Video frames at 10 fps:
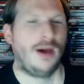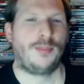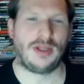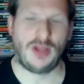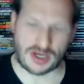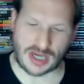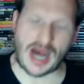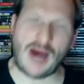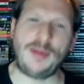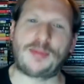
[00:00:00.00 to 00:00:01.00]
But look,
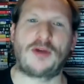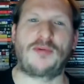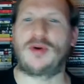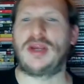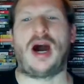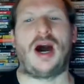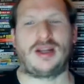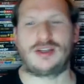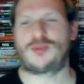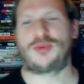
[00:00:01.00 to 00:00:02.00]
I'll be perfectly
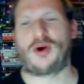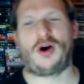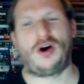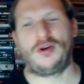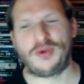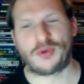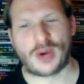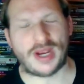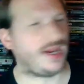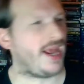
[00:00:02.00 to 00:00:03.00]
honest with all of you
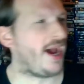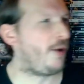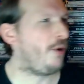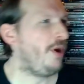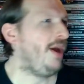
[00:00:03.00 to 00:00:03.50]
right now.